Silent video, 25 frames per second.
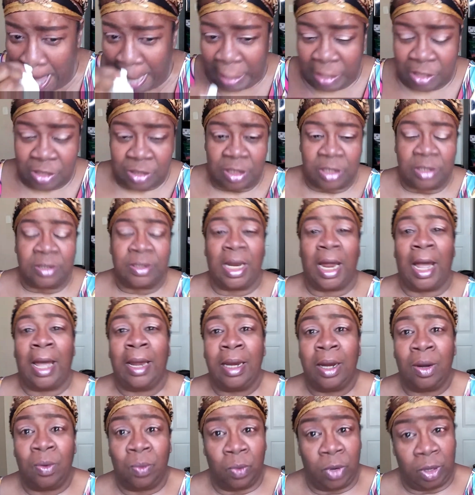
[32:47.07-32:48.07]
She's not
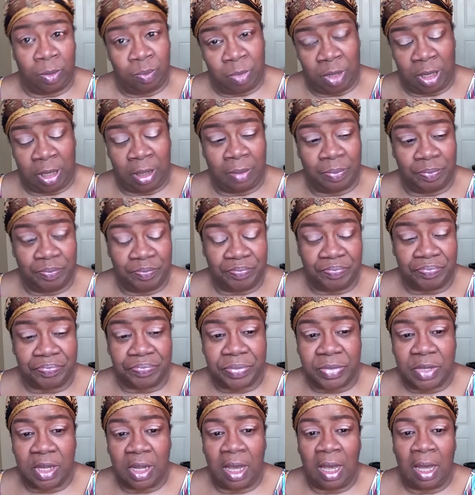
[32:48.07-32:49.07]
here with me.
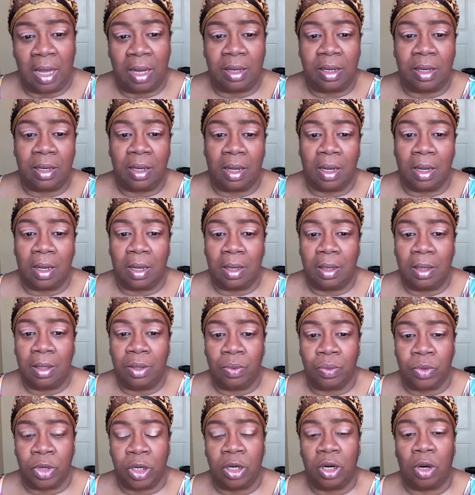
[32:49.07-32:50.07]
And,
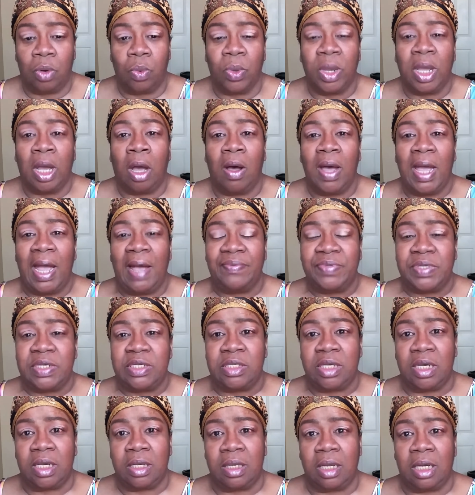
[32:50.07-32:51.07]
we all have to
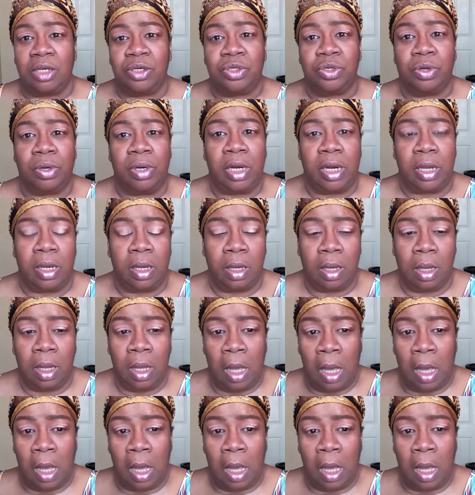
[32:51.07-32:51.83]
take that journey.